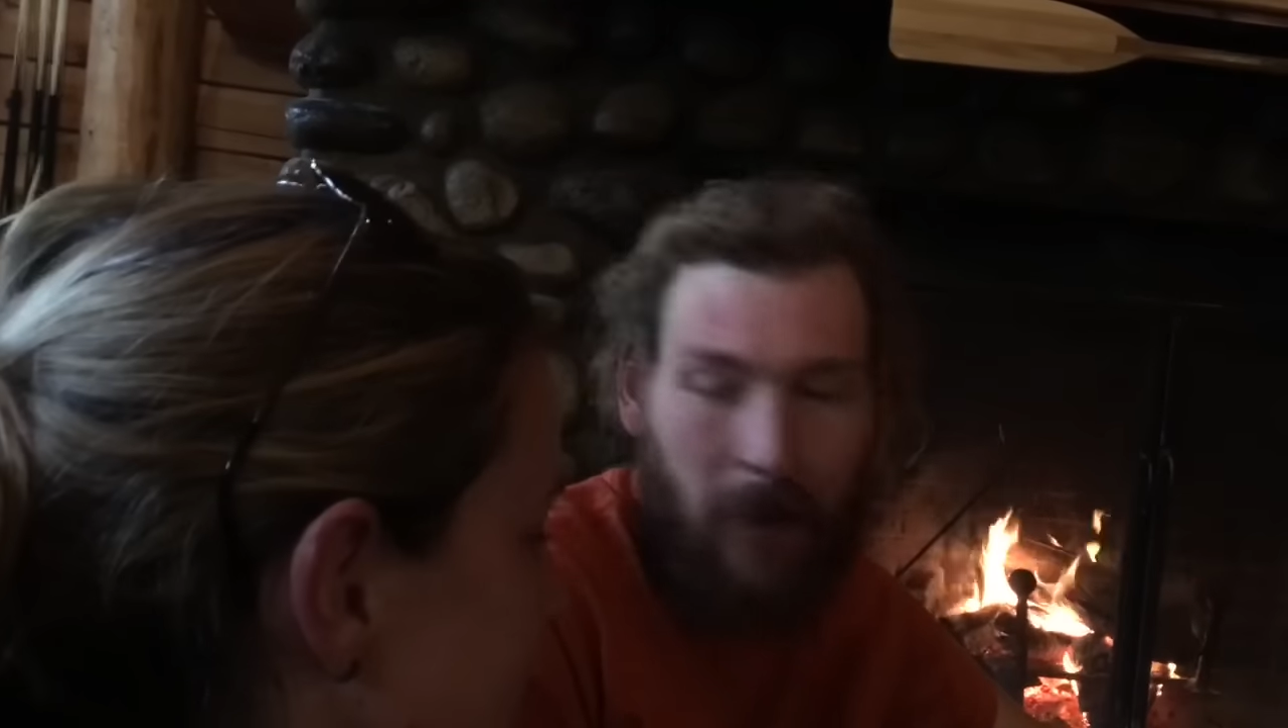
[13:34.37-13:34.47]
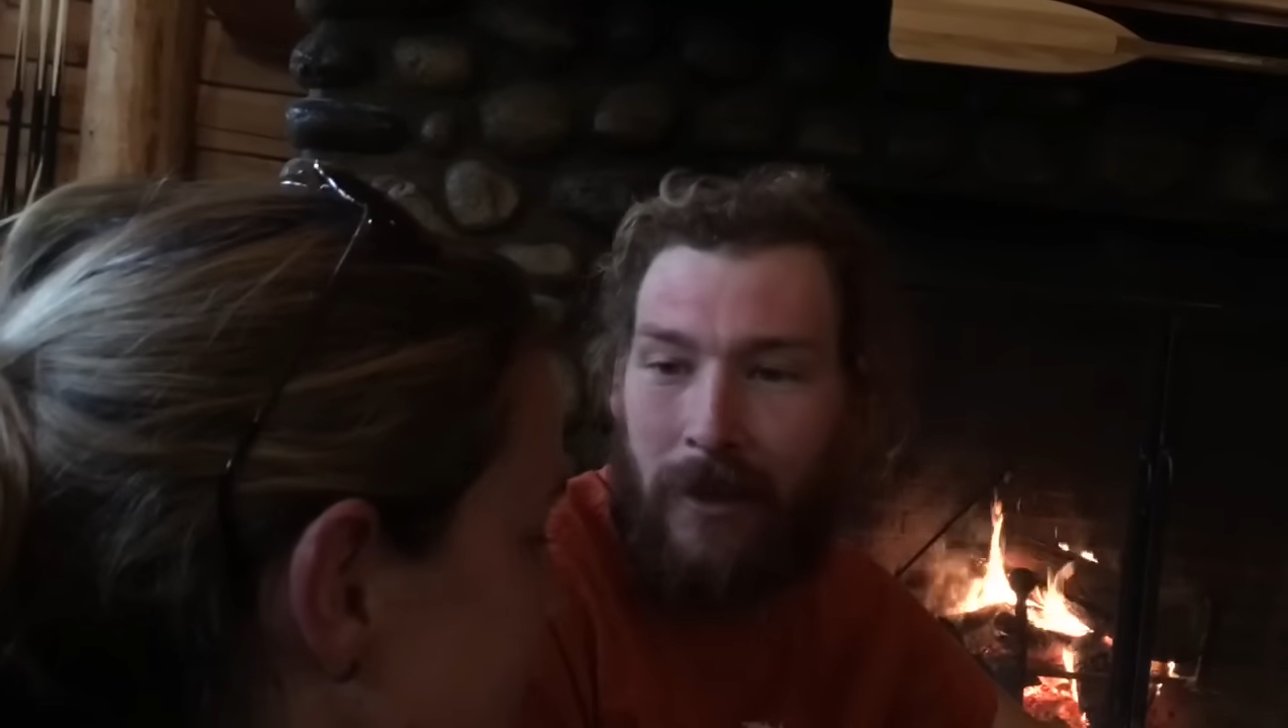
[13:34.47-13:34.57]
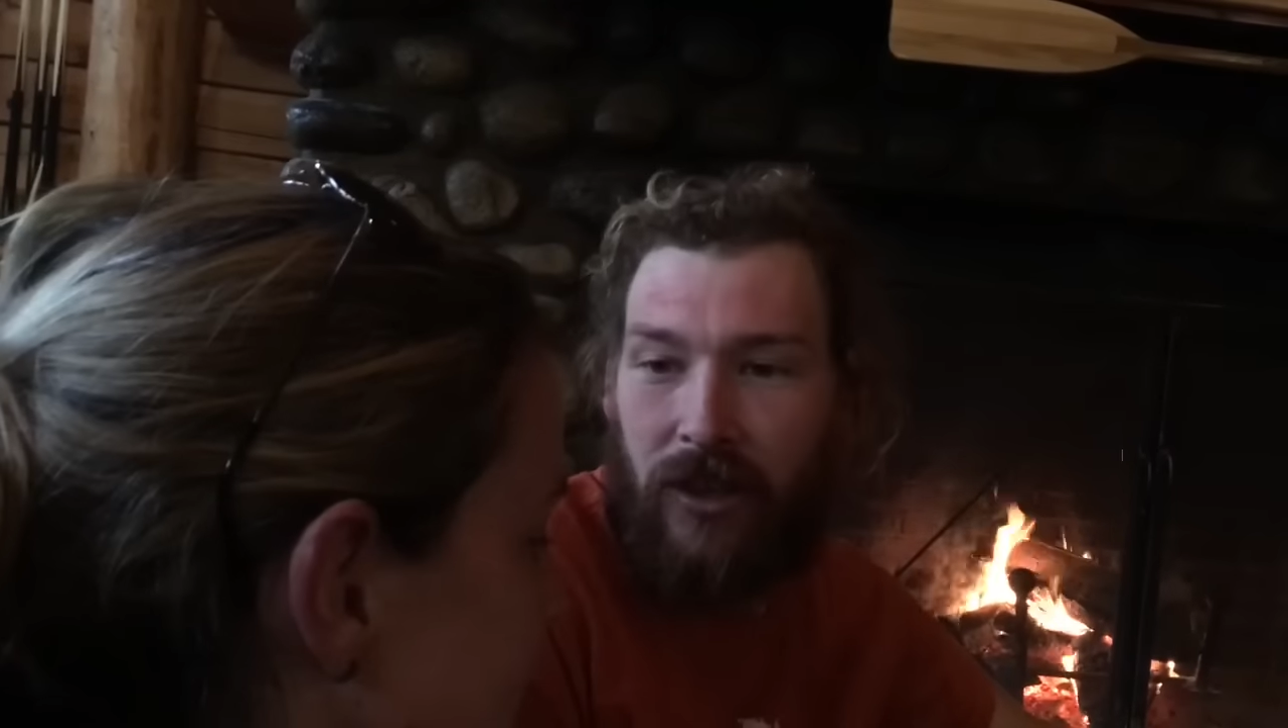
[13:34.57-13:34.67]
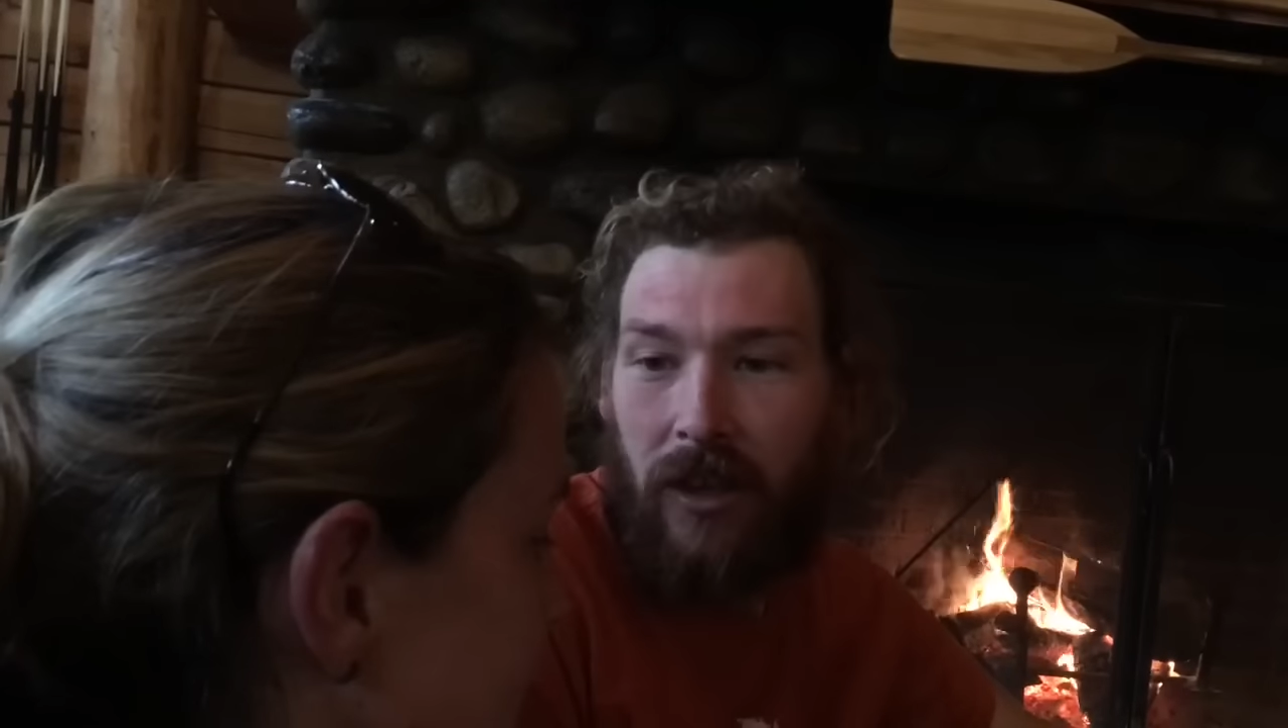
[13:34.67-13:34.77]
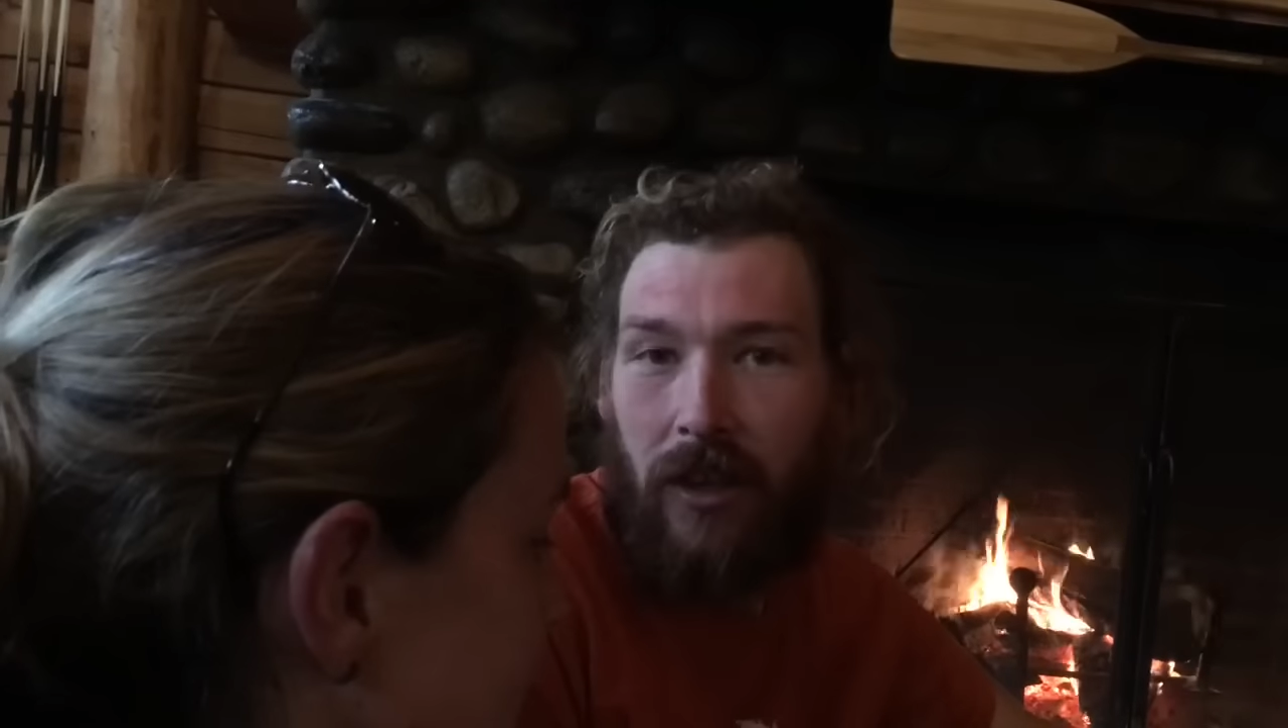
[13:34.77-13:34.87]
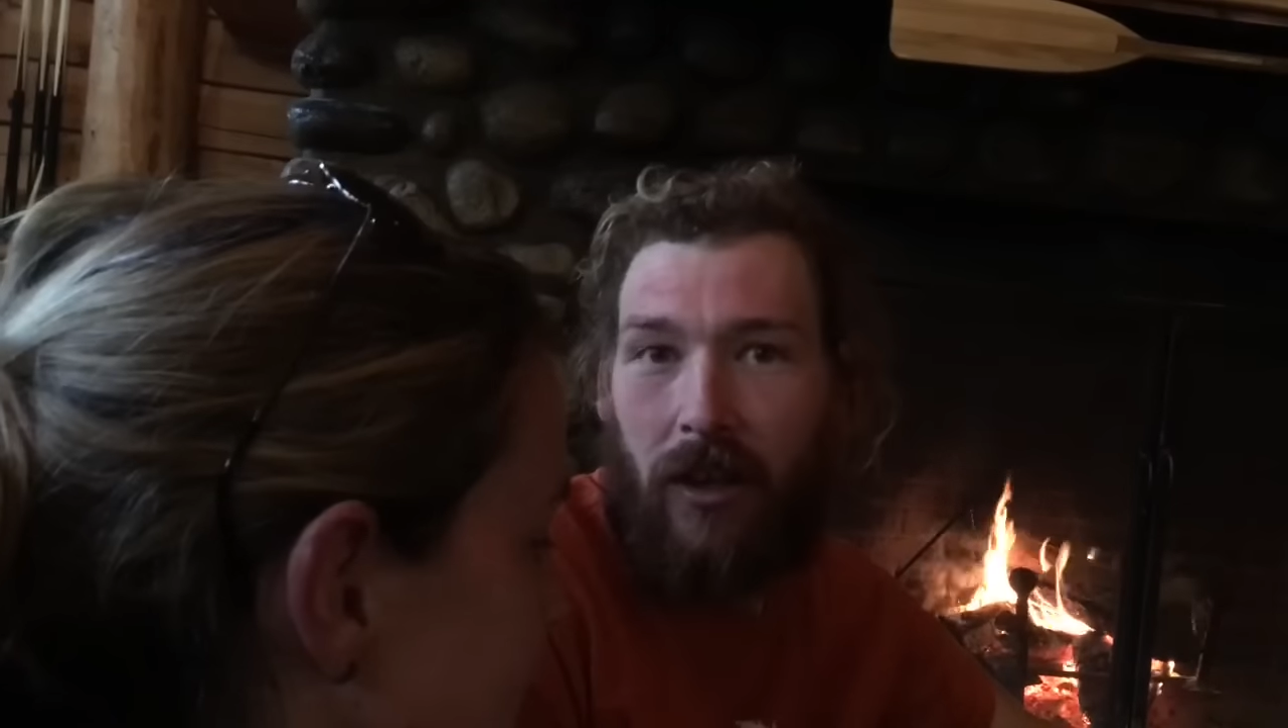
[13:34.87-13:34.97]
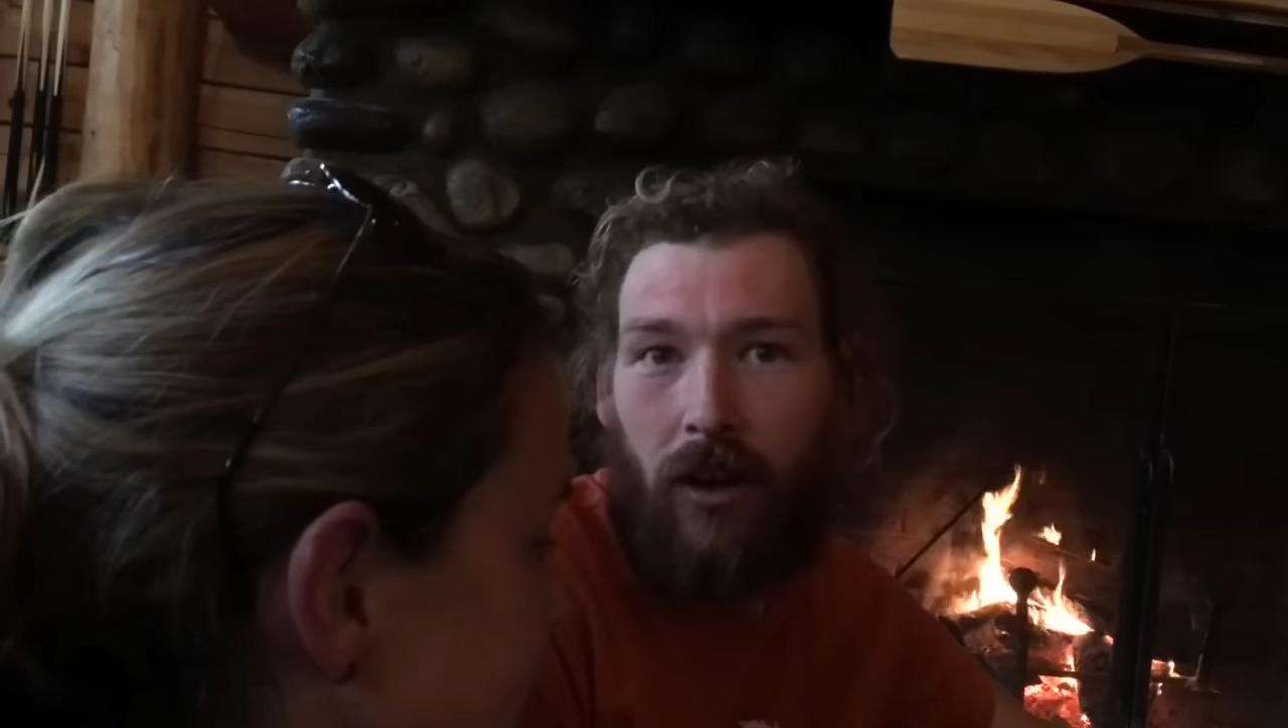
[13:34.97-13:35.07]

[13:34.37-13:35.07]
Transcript: Trail Magic.